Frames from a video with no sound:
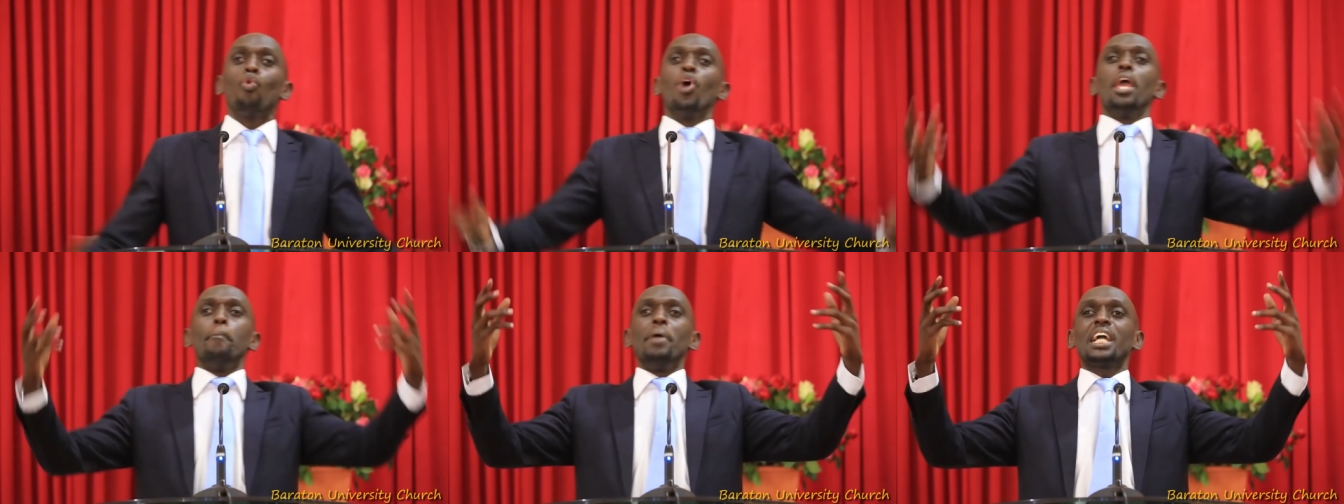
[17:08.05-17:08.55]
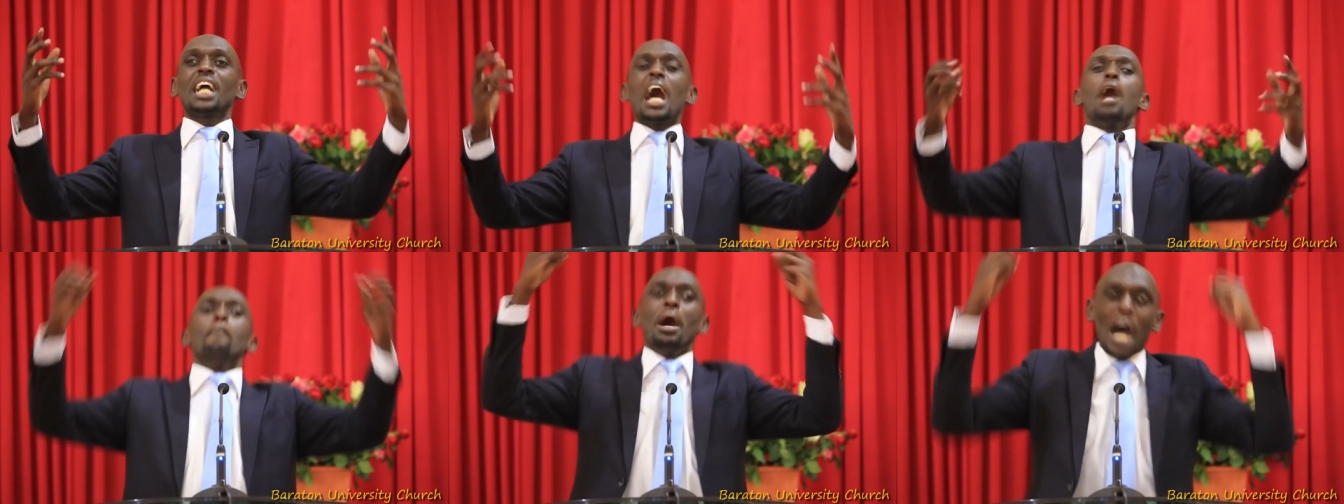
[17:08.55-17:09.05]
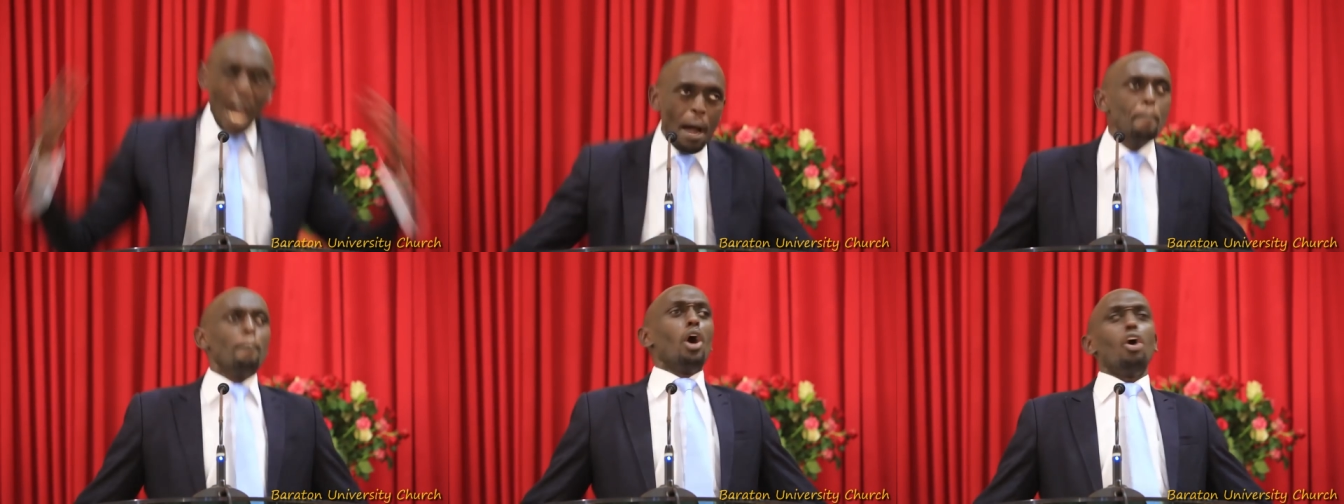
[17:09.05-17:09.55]
we become
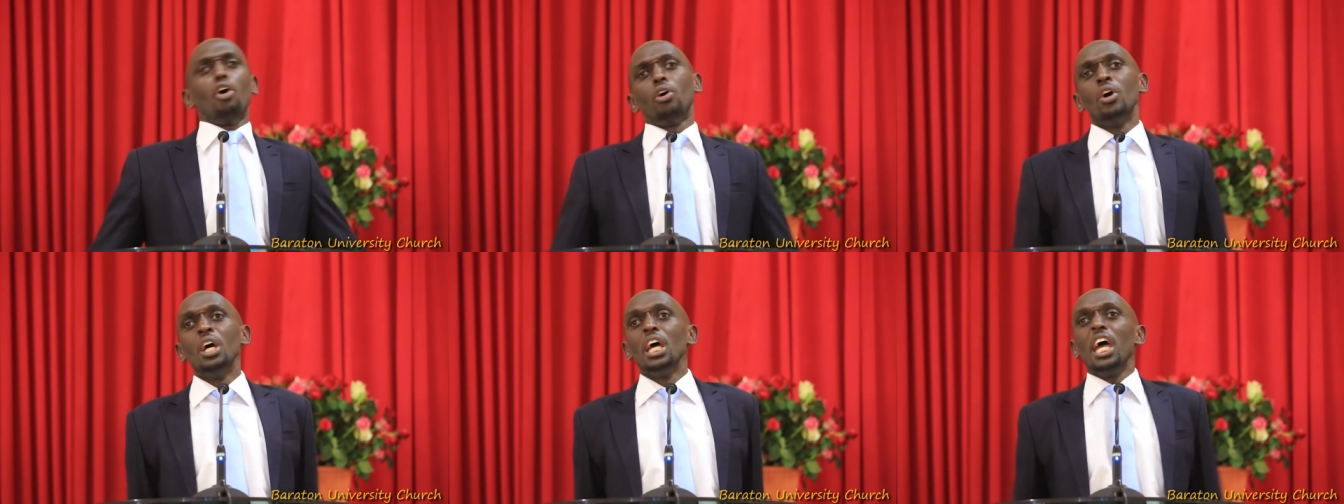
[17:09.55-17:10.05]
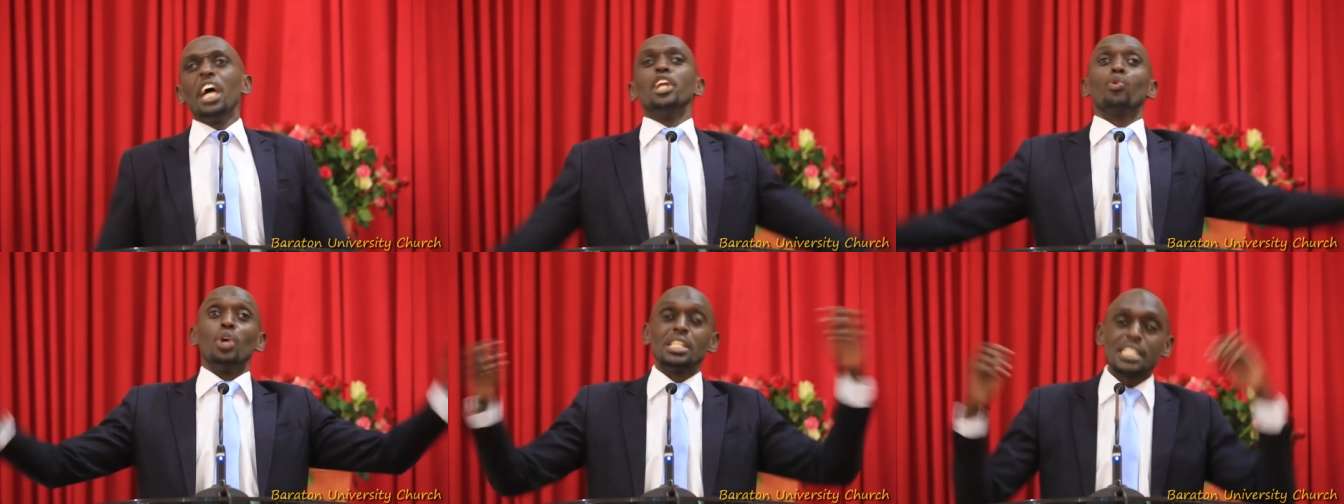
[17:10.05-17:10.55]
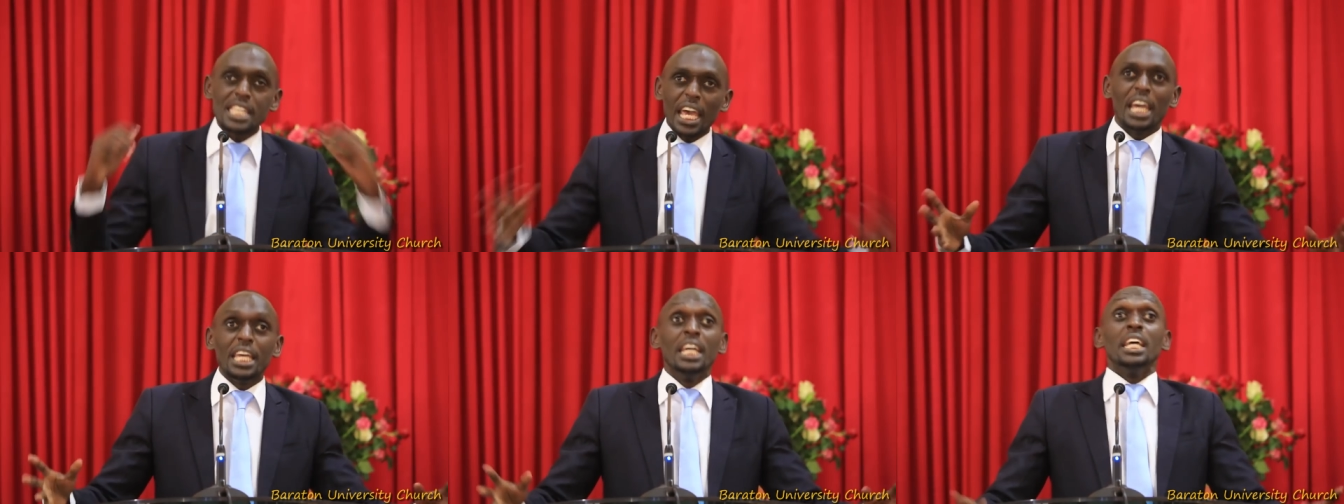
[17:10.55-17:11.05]
humble and we
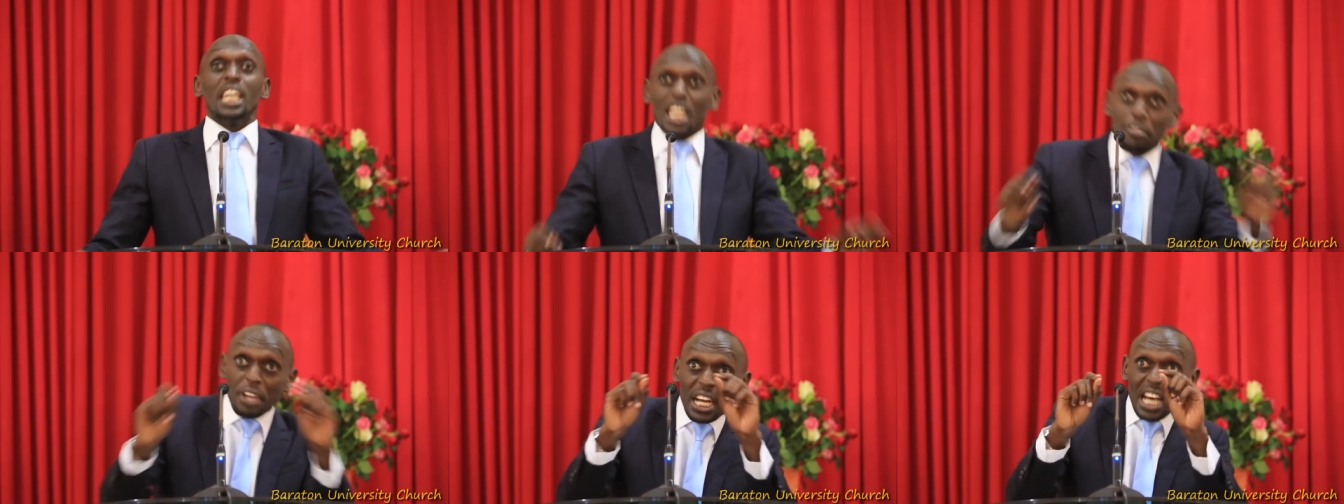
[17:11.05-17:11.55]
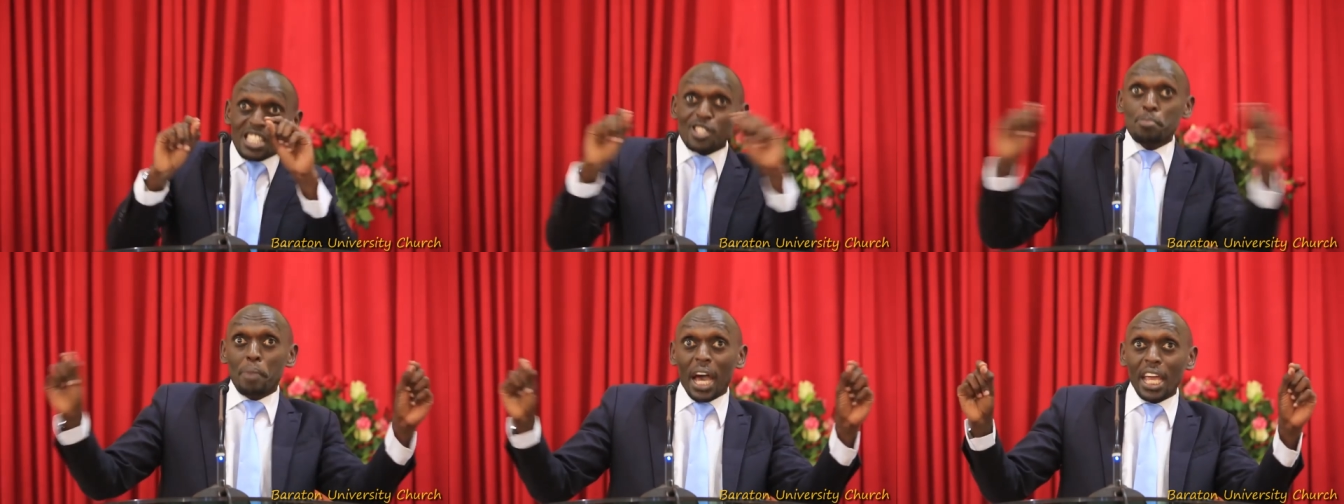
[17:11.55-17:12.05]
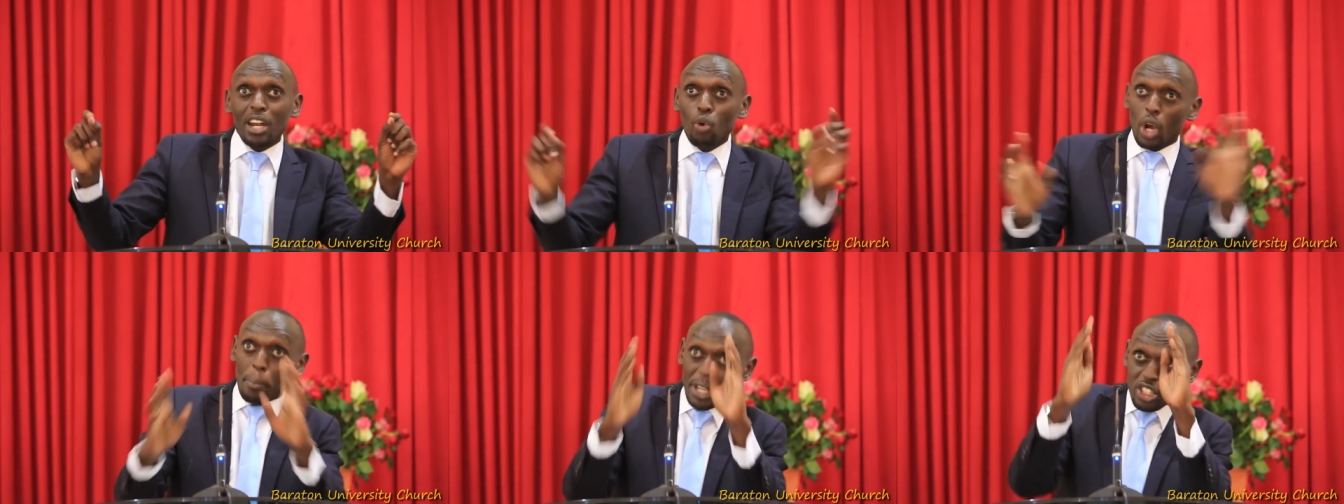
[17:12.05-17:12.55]
say even a
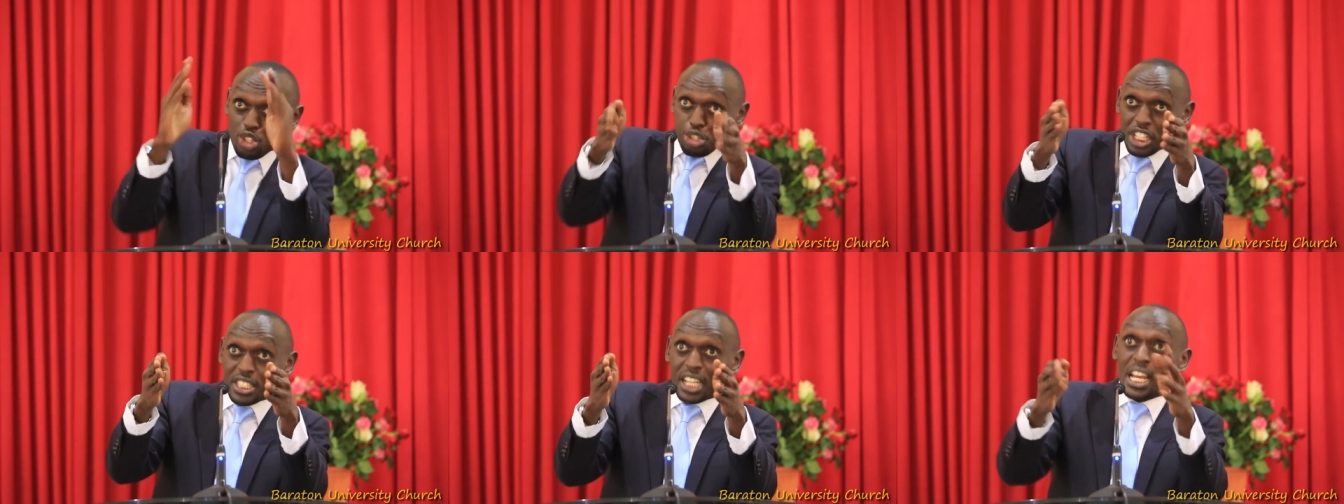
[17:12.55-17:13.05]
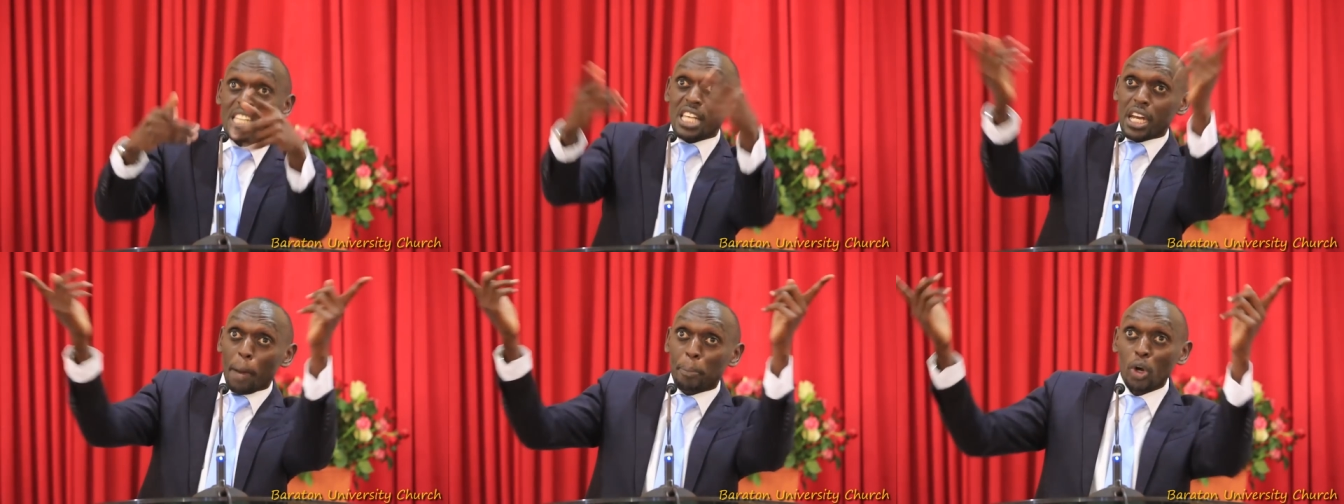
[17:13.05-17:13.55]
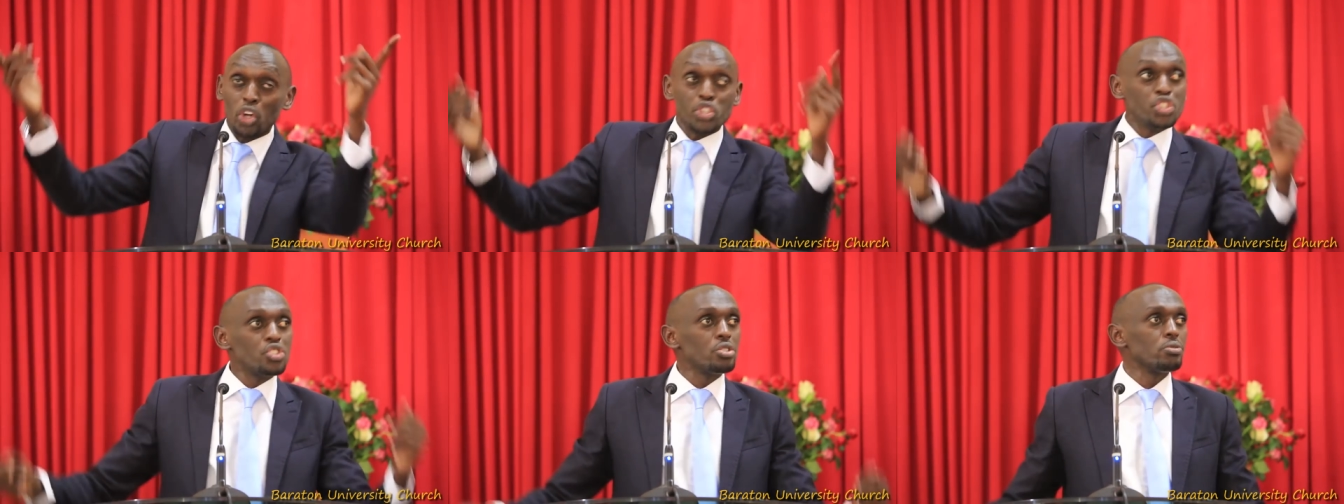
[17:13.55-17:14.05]
smile will be treated as an
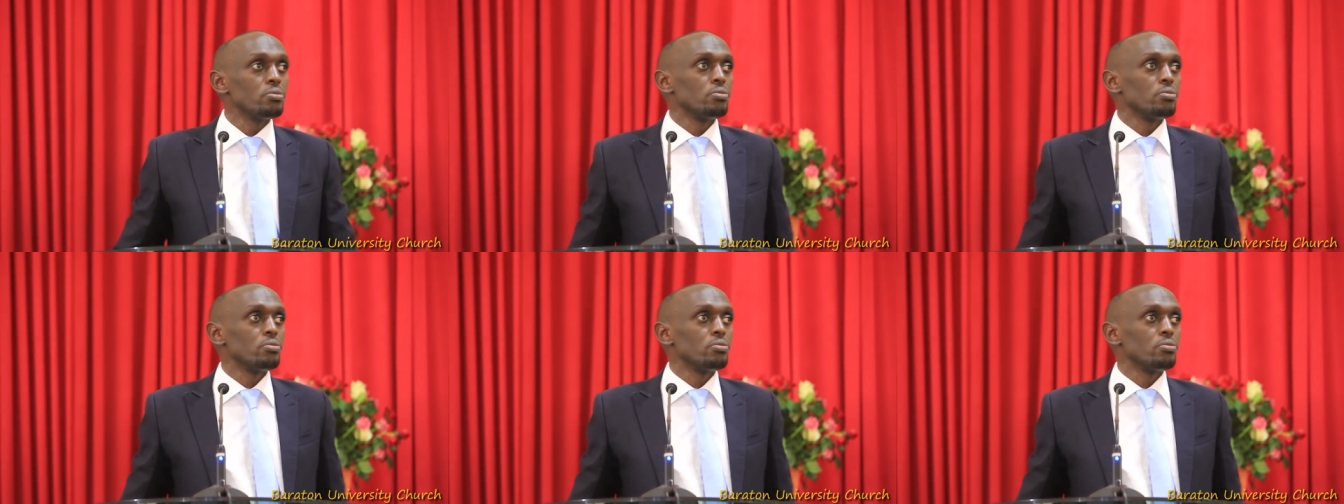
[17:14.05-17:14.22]
apology.